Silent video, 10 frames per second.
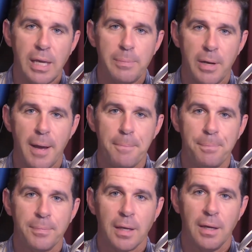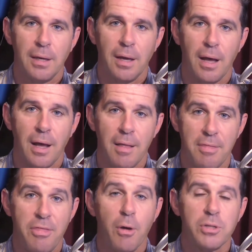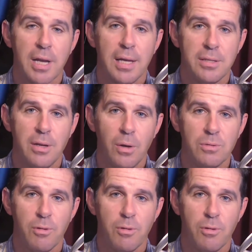keep it up." Those kinds of notes